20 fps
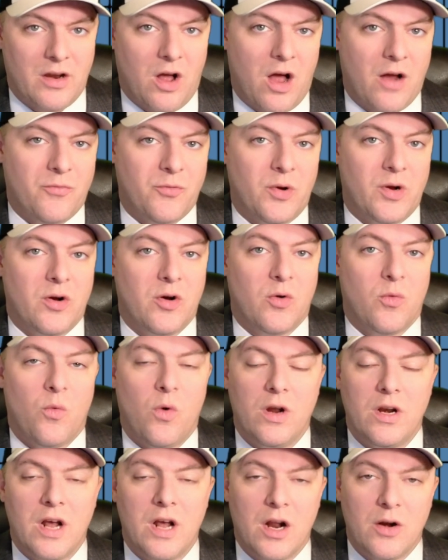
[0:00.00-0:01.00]
offering her
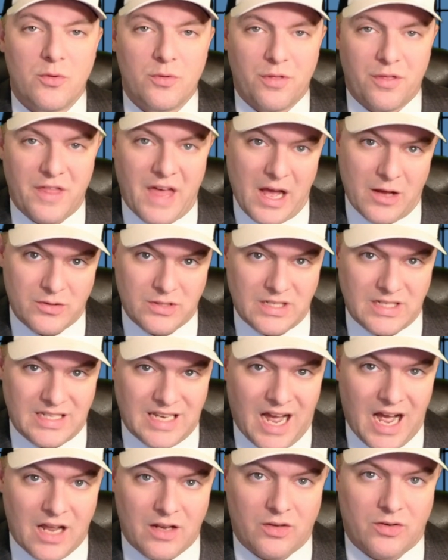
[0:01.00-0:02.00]

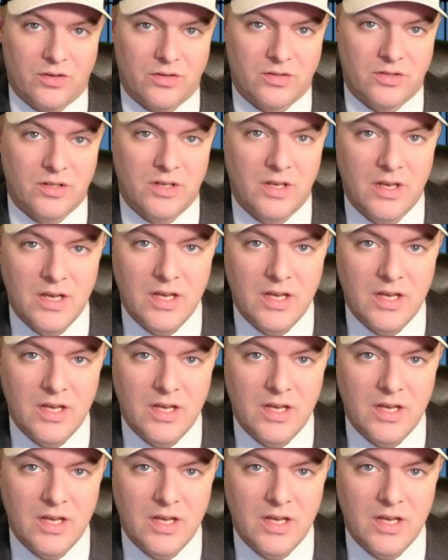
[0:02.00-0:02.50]
$100,000